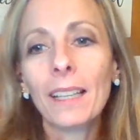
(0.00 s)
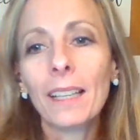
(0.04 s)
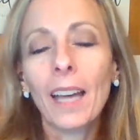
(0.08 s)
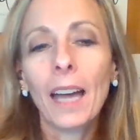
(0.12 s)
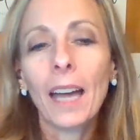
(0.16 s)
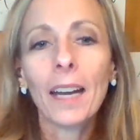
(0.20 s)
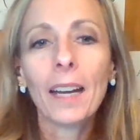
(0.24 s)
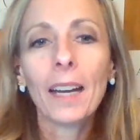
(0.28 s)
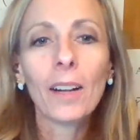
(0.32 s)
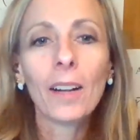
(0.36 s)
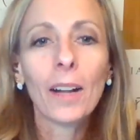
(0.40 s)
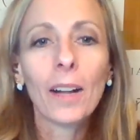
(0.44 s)

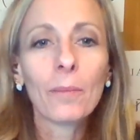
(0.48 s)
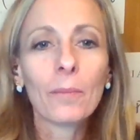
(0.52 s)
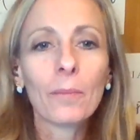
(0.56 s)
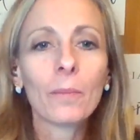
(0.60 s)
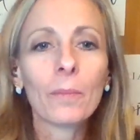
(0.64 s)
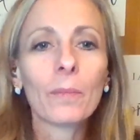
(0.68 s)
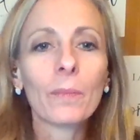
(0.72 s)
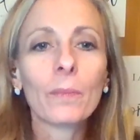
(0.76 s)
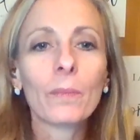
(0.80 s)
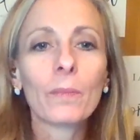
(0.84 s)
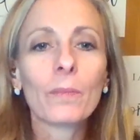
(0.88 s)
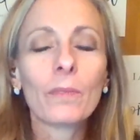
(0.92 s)
I,
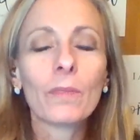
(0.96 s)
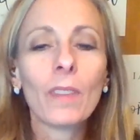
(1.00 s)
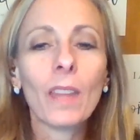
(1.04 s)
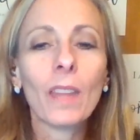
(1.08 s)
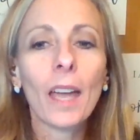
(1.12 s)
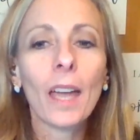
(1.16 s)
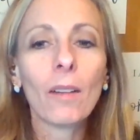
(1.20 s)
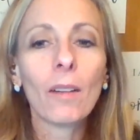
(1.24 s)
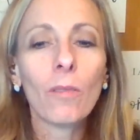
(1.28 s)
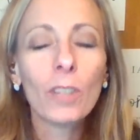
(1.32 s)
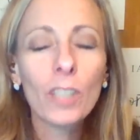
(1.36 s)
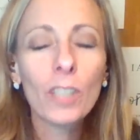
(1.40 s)
I'm
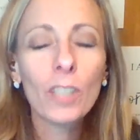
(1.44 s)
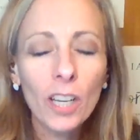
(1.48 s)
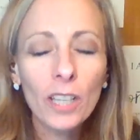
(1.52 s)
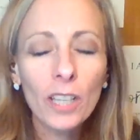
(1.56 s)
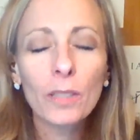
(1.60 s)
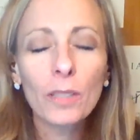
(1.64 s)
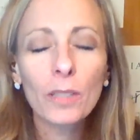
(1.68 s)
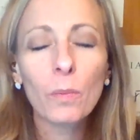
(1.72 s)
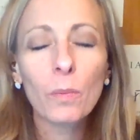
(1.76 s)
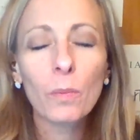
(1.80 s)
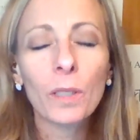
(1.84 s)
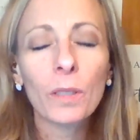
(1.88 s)
I
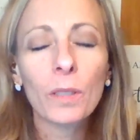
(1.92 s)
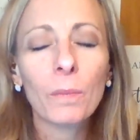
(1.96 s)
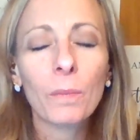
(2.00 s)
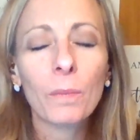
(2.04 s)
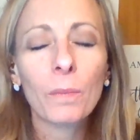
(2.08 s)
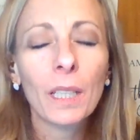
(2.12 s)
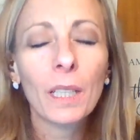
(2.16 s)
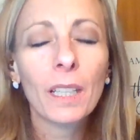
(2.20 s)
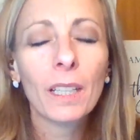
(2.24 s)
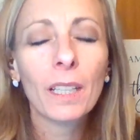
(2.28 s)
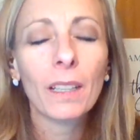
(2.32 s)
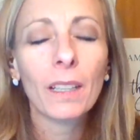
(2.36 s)
just want to
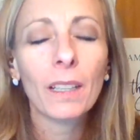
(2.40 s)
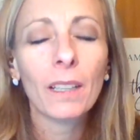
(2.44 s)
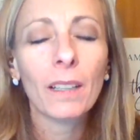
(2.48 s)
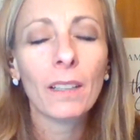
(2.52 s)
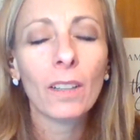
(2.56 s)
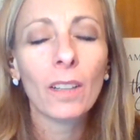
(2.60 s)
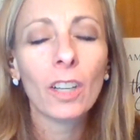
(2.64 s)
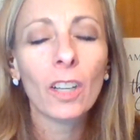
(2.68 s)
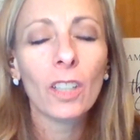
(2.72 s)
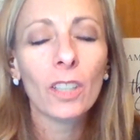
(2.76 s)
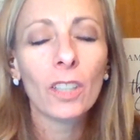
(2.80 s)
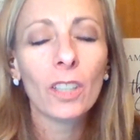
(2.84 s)
be an
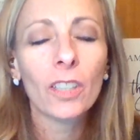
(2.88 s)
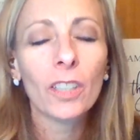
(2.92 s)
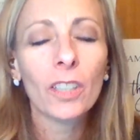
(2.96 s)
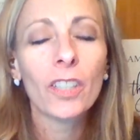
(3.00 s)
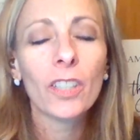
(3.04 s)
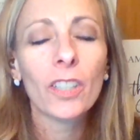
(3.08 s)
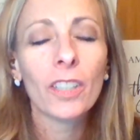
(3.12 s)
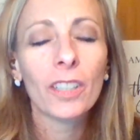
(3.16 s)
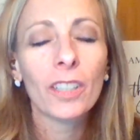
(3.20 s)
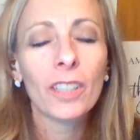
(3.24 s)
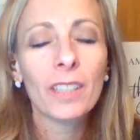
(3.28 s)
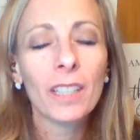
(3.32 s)

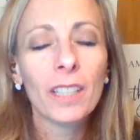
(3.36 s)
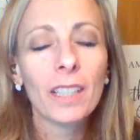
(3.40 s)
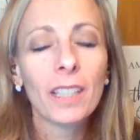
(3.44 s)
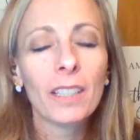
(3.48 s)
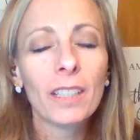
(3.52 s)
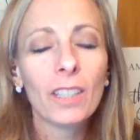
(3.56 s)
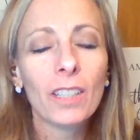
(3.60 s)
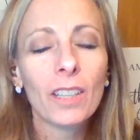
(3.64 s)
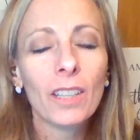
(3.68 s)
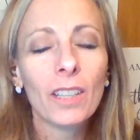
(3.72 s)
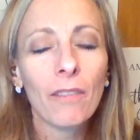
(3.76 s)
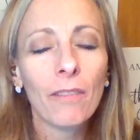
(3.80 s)
encourager to
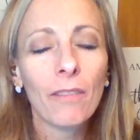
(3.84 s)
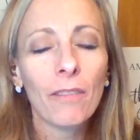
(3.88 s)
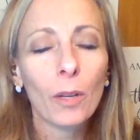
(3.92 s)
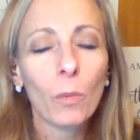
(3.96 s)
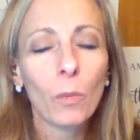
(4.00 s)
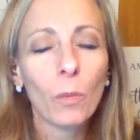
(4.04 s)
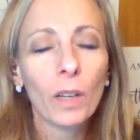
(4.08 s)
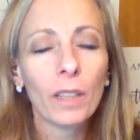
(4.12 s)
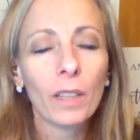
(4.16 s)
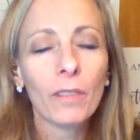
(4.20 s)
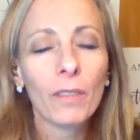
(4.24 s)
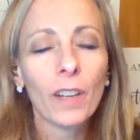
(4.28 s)
each and every
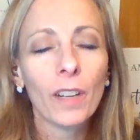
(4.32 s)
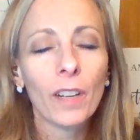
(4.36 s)
one of